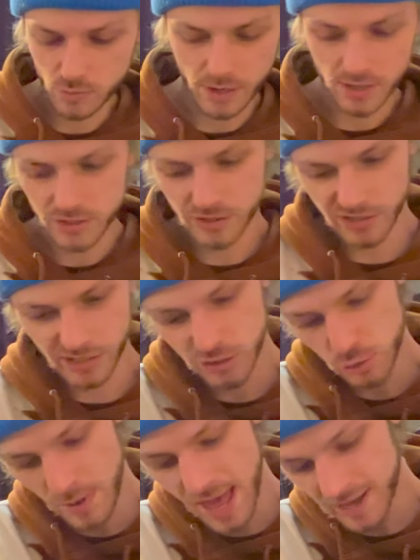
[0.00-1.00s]
What else are you gonna
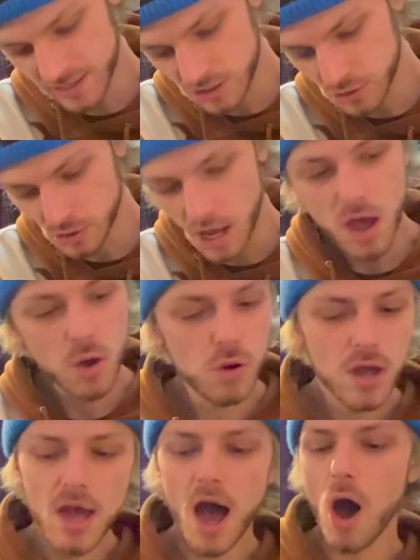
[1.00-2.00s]
expect, you know?
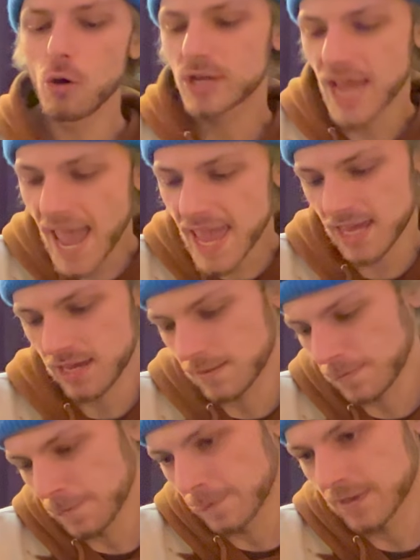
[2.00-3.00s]
Okay,
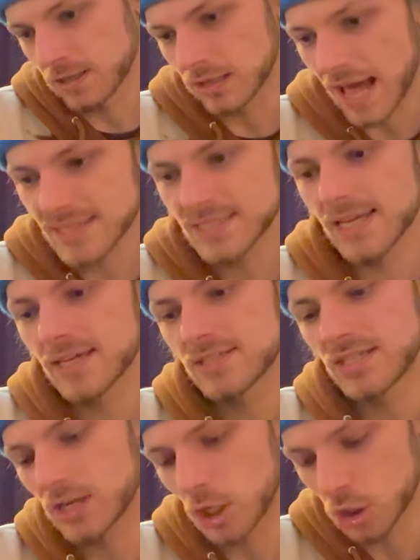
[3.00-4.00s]
classic.
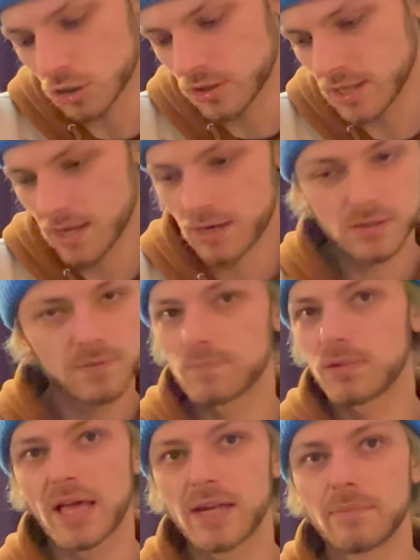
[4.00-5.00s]
See the earth there?
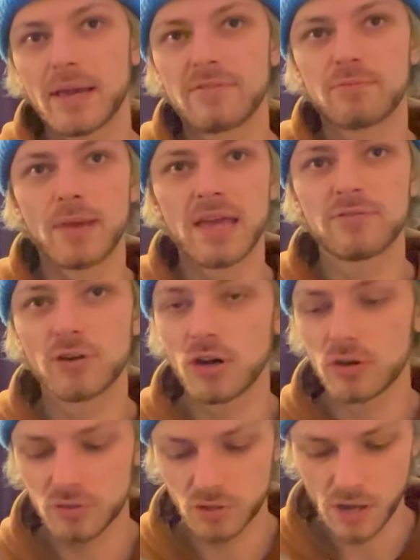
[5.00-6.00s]
Planet made for
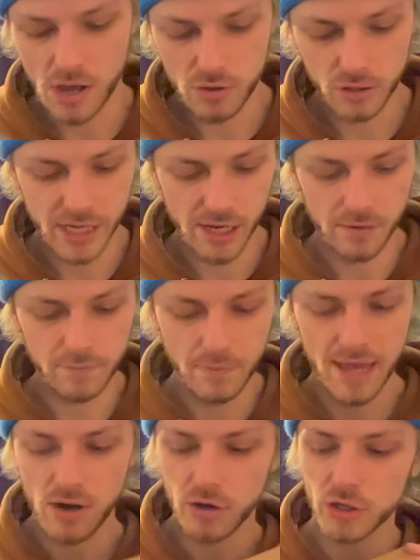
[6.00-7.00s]
Earth, you know?
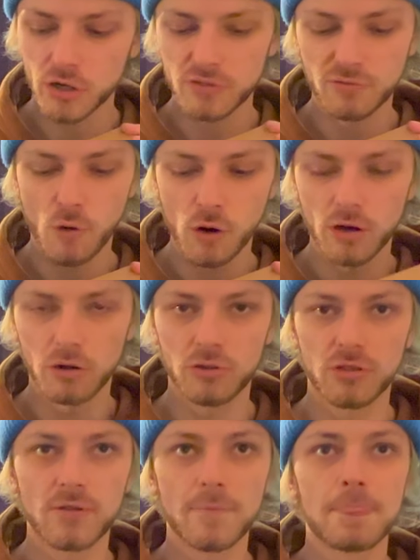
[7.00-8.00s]
Made on Earth for
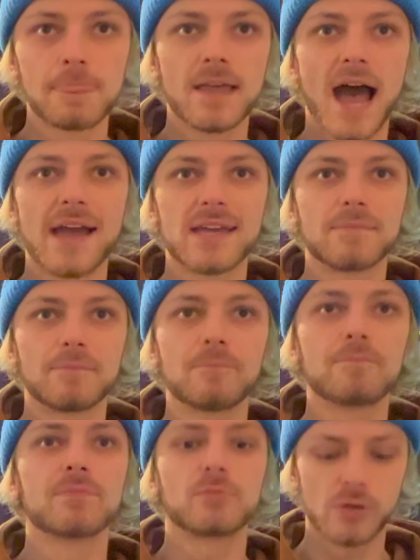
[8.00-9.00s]
Earth.
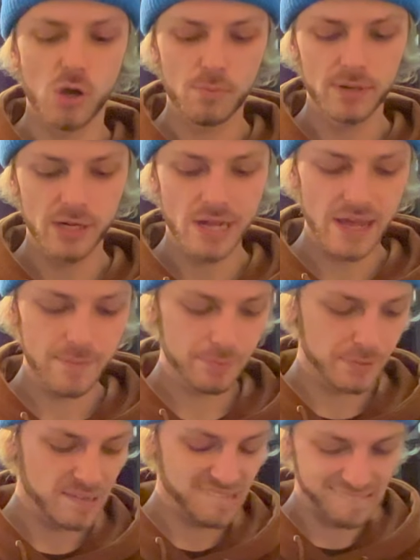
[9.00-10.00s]
We open it up.
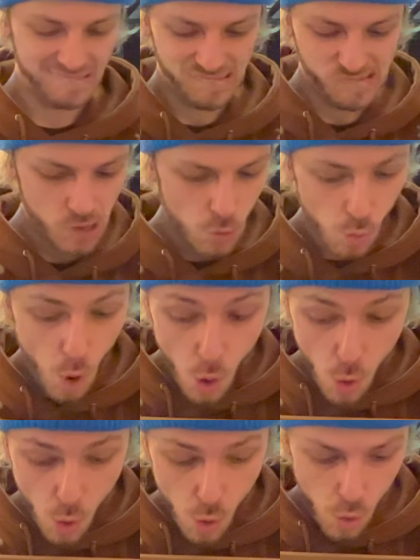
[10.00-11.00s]

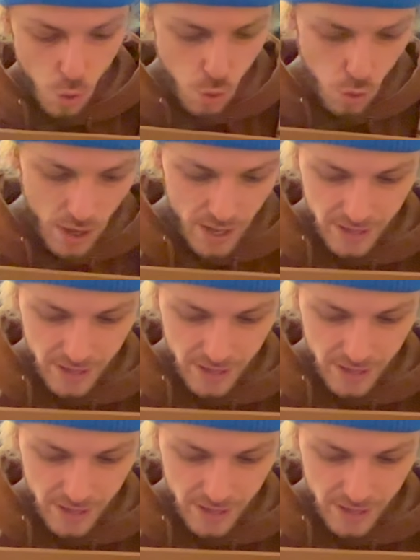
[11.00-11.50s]
Woo!